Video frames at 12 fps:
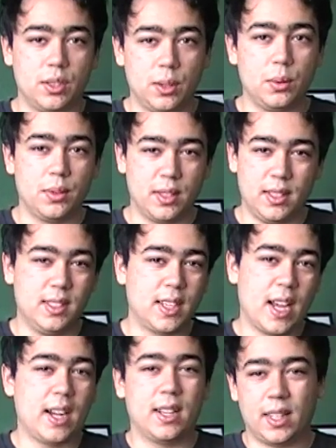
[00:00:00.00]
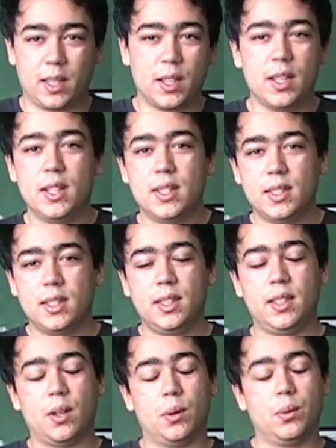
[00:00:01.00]
do these kind of like
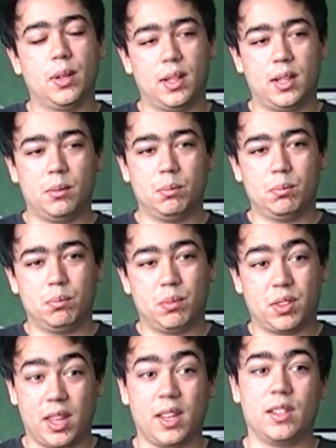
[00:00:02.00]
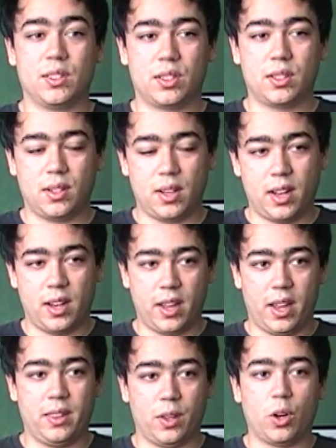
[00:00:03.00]
things
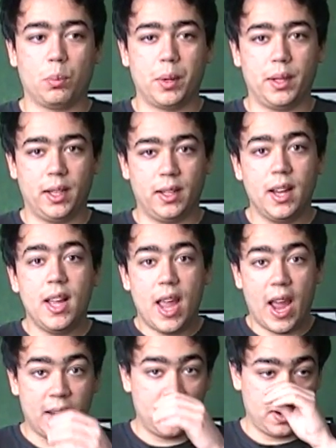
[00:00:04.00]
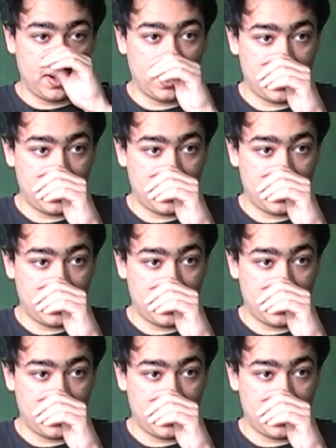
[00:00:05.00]
in their opinion. And